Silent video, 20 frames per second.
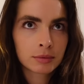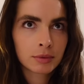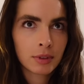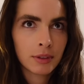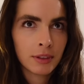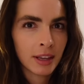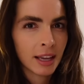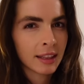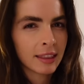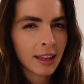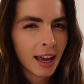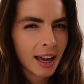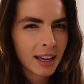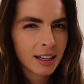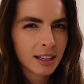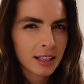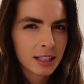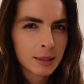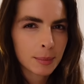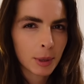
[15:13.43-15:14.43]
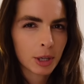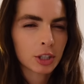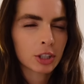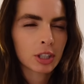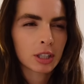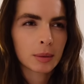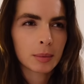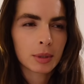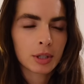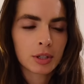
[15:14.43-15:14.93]
than that,
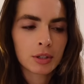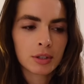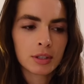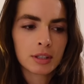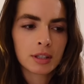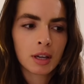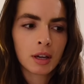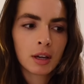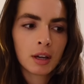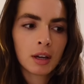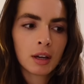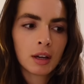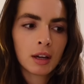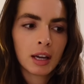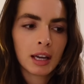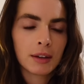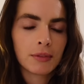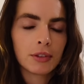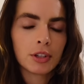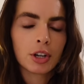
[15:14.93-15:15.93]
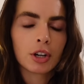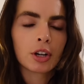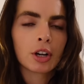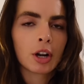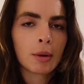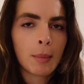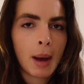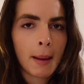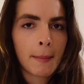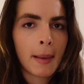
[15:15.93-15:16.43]
especially because if you don't know
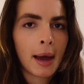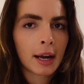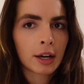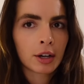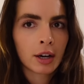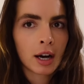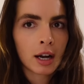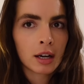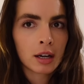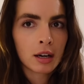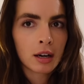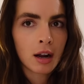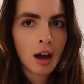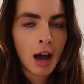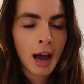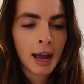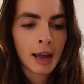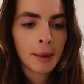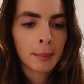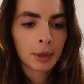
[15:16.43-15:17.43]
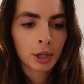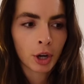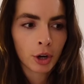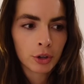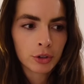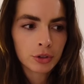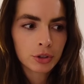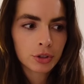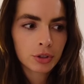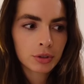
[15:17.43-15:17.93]
my background, I am a
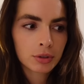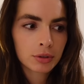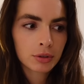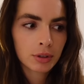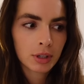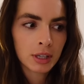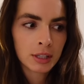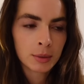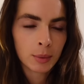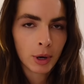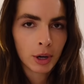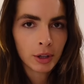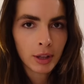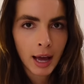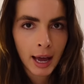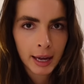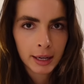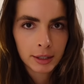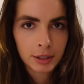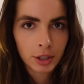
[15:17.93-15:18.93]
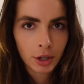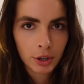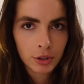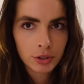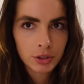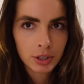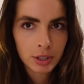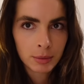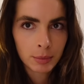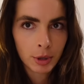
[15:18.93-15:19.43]
coach as well. I coach
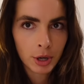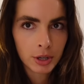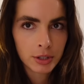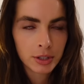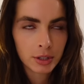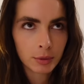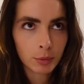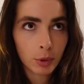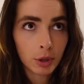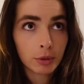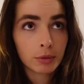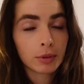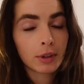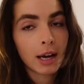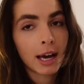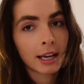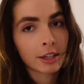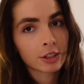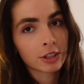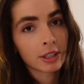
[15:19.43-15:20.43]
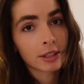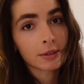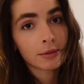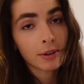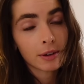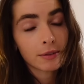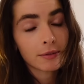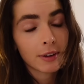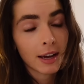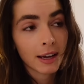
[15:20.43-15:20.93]
in person. Well, actually,
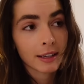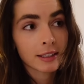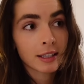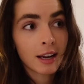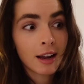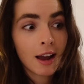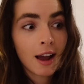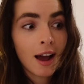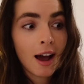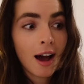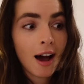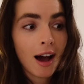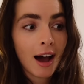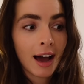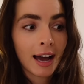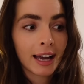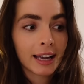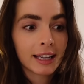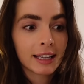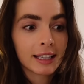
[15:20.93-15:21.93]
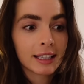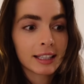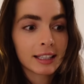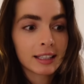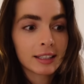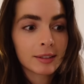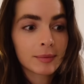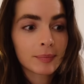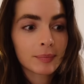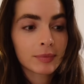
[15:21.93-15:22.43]
fun fact,
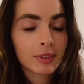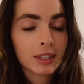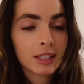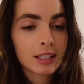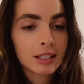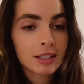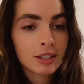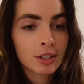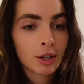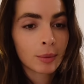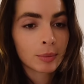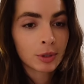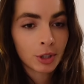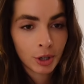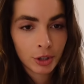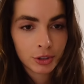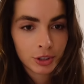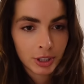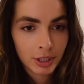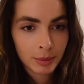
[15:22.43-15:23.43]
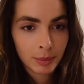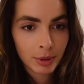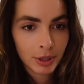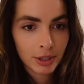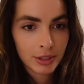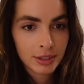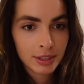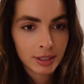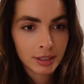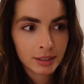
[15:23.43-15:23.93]
I stopped coaching in
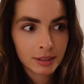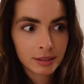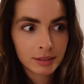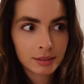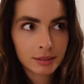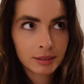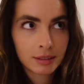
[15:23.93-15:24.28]
person